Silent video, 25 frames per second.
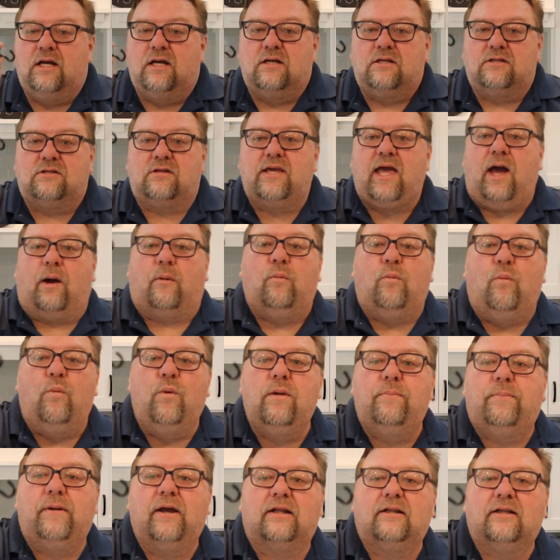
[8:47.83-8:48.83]
So yeah,
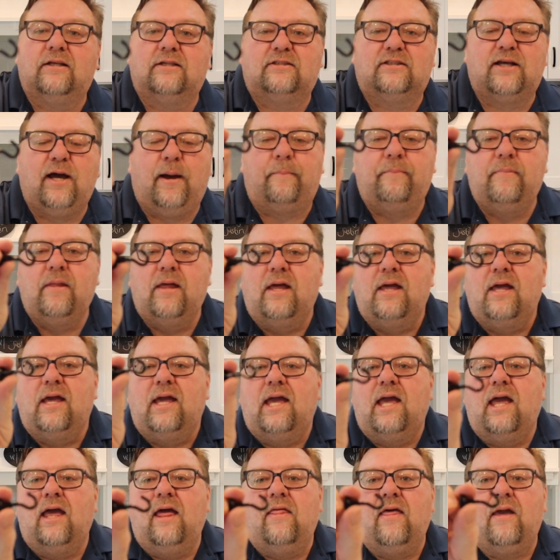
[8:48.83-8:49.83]
we picked this up.
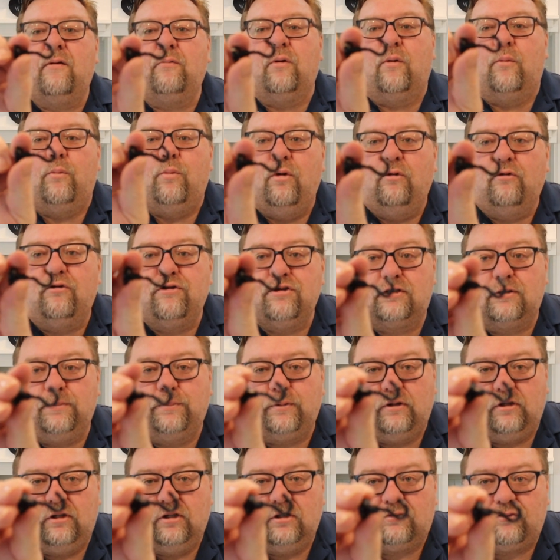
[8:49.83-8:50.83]
They were really super
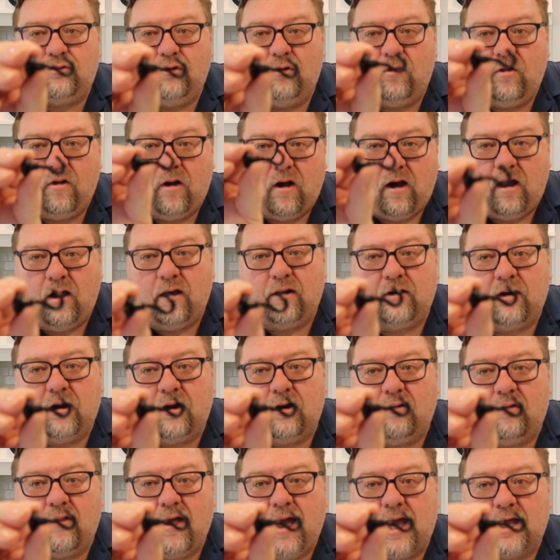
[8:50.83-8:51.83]
useful on
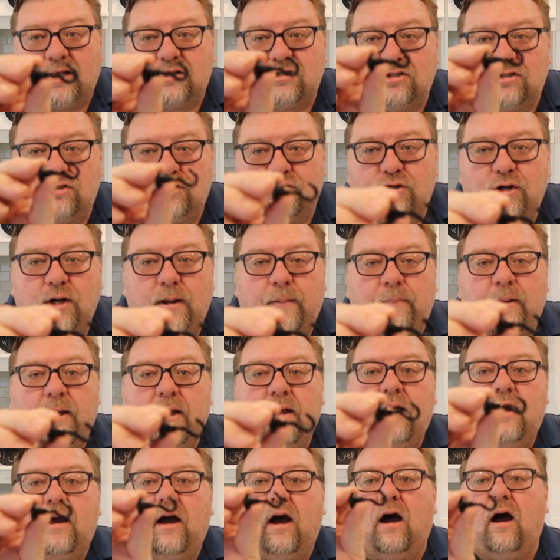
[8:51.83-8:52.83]
our last trip
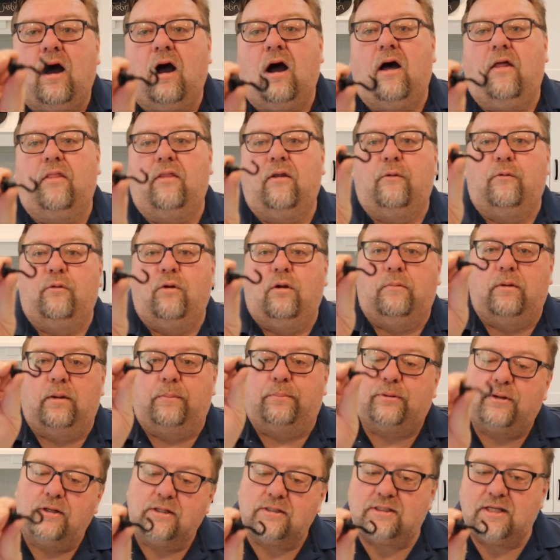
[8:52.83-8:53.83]
on the Ruby
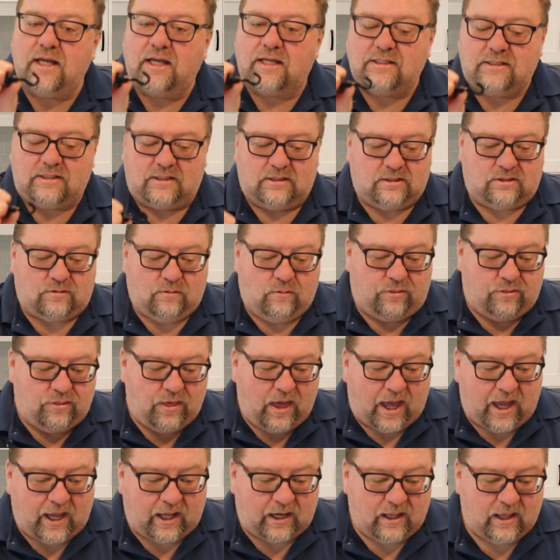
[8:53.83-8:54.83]
Princess, and so
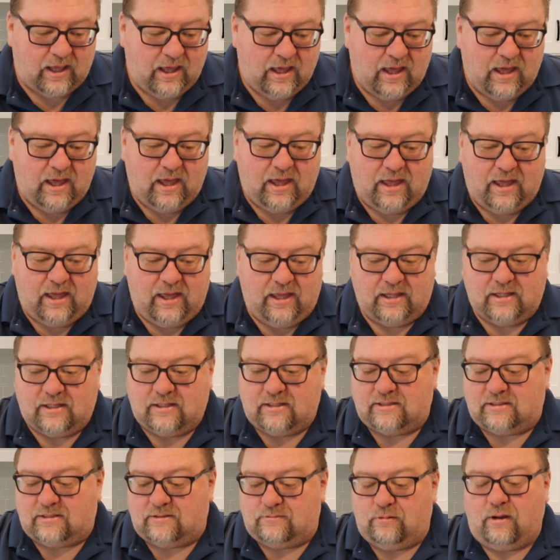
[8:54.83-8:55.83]
that
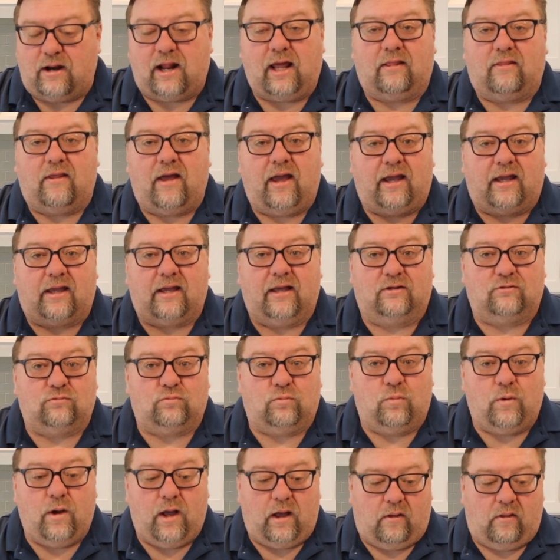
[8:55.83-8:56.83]
is what I like as
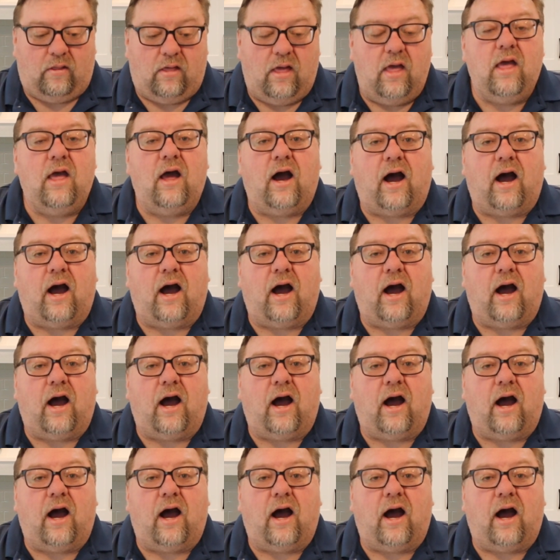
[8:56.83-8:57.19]
well.